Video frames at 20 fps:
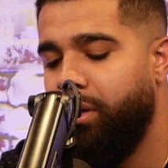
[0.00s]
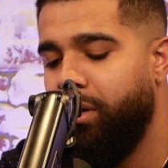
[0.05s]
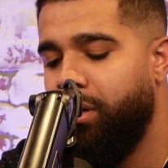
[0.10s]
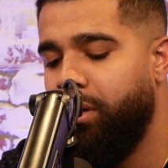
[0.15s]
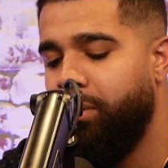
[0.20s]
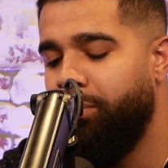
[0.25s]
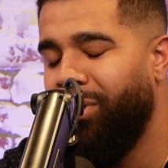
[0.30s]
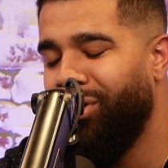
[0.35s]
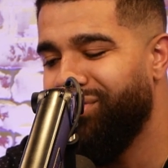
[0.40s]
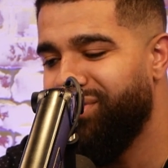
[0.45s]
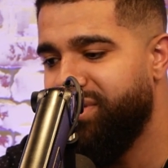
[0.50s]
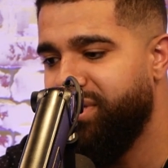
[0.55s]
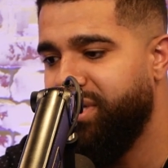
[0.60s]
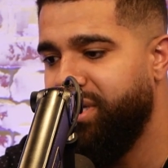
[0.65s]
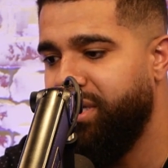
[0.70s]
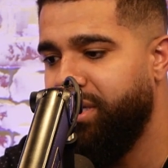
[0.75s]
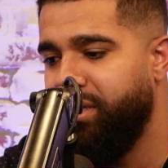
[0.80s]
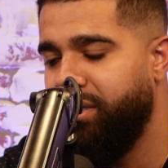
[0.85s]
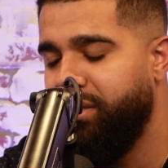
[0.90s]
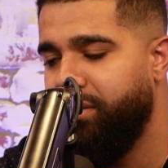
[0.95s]

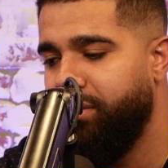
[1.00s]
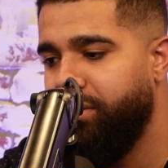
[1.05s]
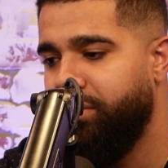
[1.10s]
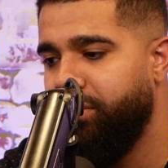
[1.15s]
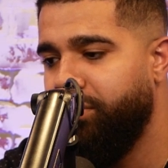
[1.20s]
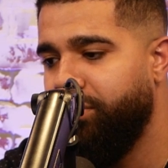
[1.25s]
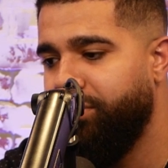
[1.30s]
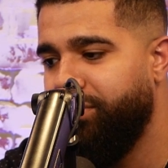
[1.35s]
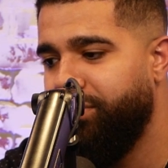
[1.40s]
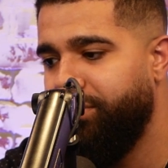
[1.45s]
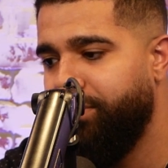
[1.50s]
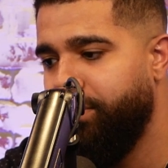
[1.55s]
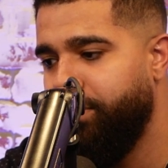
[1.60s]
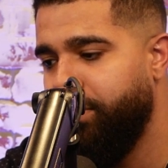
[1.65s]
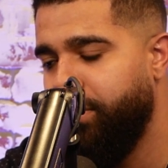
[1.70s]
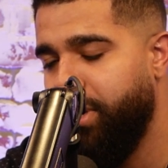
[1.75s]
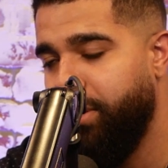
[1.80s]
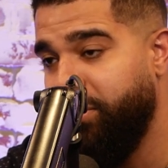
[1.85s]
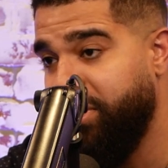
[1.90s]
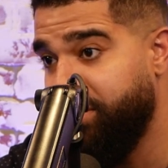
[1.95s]
Mostly,
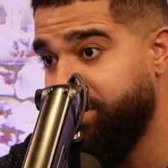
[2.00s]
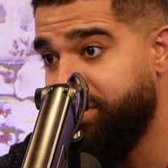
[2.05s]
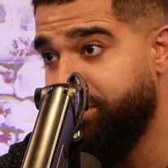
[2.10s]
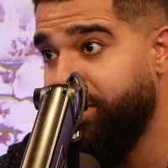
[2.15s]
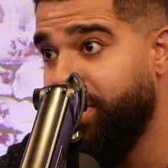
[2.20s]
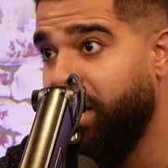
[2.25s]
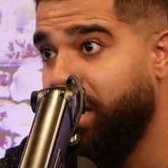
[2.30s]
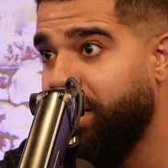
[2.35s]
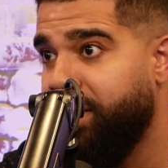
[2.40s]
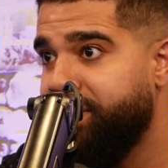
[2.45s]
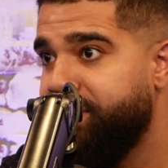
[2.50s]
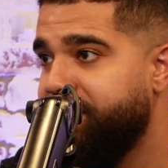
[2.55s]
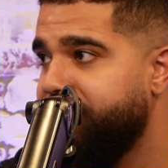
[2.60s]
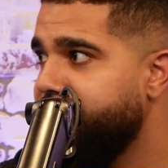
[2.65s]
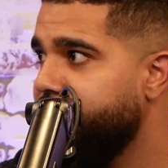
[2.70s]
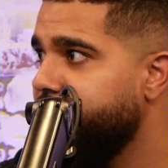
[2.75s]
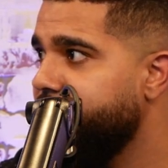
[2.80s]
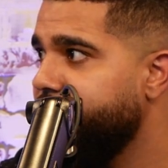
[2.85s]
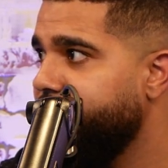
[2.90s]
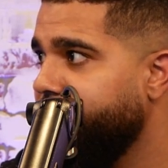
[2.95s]
to be honest,
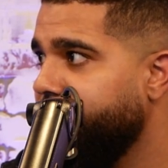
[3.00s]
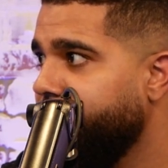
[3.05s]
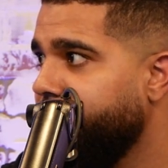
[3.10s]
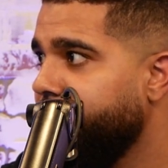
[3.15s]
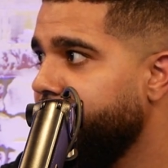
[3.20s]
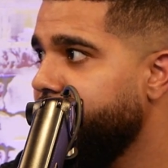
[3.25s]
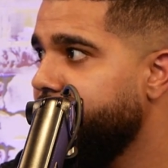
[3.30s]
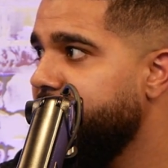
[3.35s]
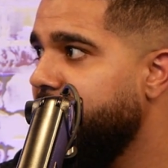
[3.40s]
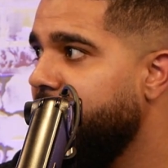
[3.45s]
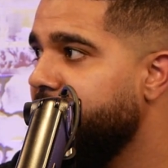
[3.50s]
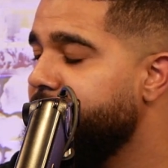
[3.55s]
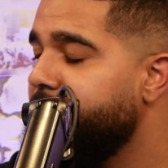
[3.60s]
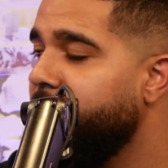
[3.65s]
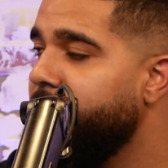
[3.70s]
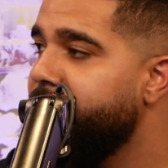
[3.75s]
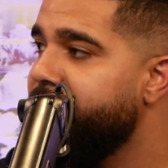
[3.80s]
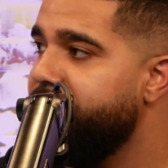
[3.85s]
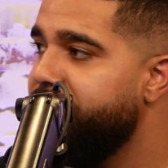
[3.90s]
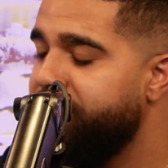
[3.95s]
it's just for tax
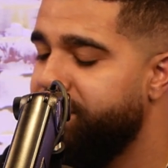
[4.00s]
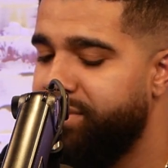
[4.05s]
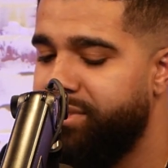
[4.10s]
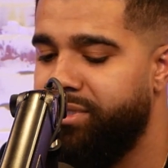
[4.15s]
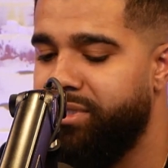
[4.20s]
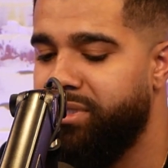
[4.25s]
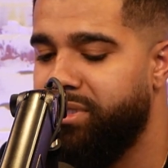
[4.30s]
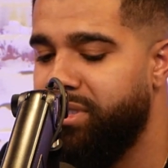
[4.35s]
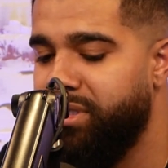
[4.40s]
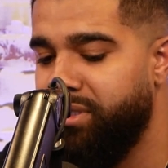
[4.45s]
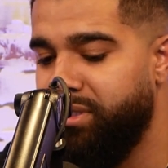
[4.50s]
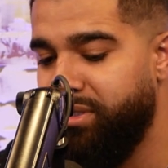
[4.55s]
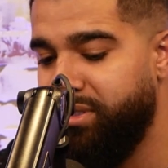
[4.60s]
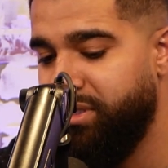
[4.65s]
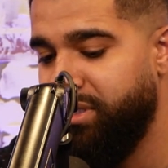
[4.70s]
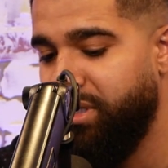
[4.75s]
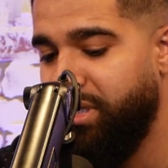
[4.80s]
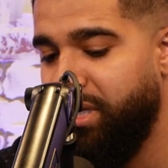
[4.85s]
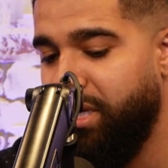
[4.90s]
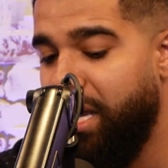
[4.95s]
purposes, just because